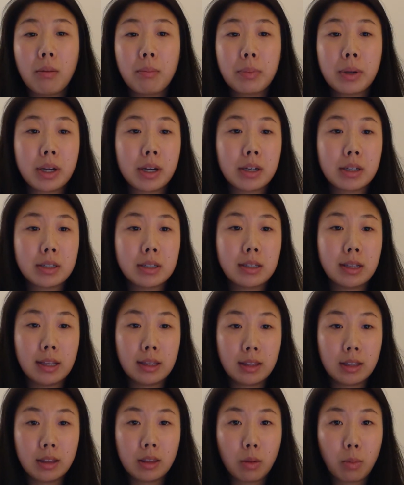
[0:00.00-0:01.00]
because they
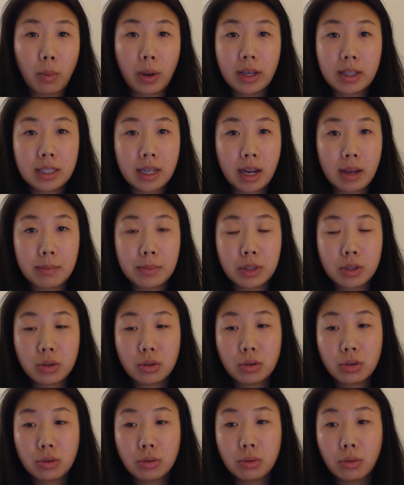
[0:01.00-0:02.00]
think the wait time is
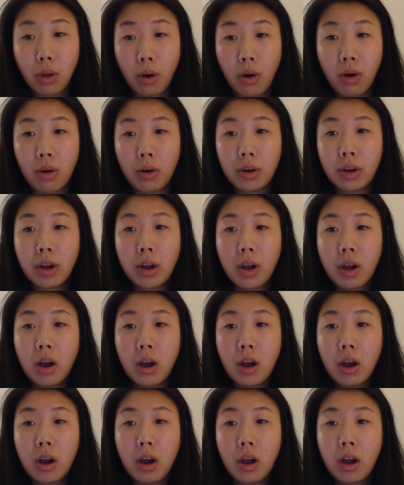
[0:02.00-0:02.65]
too long.